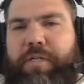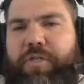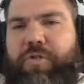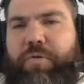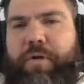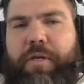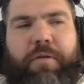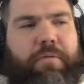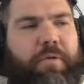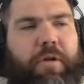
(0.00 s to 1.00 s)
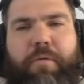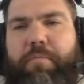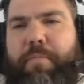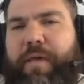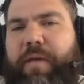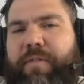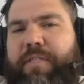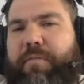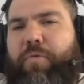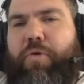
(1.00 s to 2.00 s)
the story you know make even
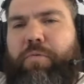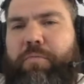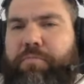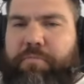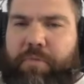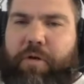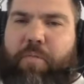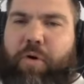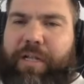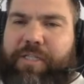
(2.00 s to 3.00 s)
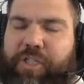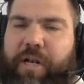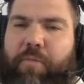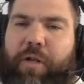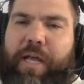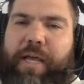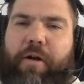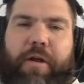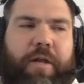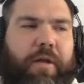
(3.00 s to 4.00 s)
some little more shedding more light
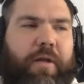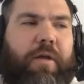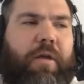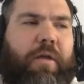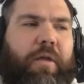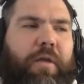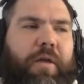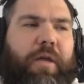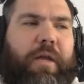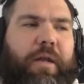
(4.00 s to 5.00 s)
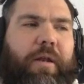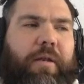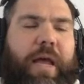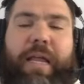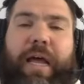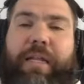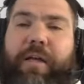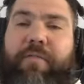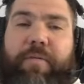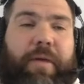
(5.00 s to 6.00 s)
on it and and I, I,
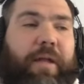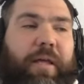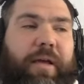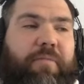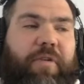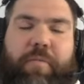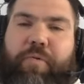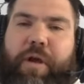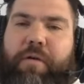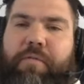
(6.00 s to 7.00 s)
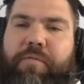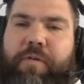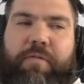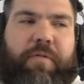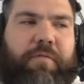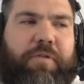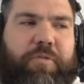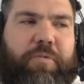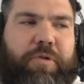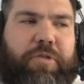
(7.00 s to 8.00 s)
love it, man. Like I'm very proud of, of, of these
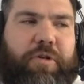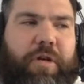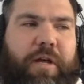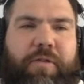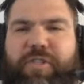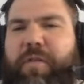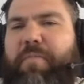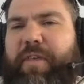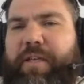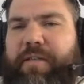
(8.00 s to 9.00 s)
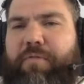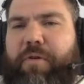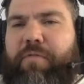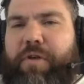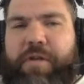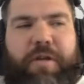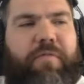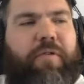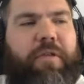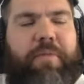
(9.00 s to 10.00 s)
books. They're not. There's some things I would have written
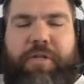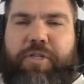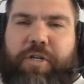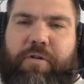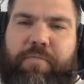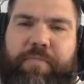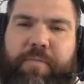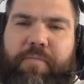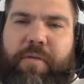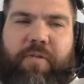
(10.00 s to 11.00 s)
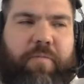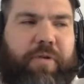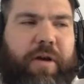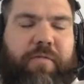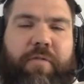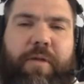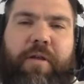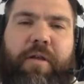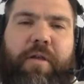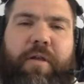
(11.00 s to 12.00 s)
differently, but in general, I'm, I'm very proud of them, and
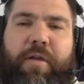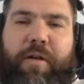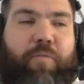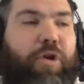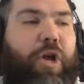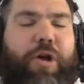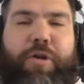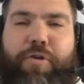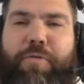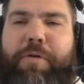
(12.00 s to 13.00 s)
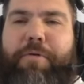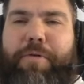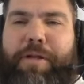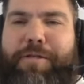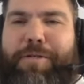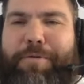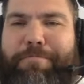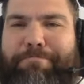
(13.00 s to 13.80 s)
and I'm working on a new one already. So,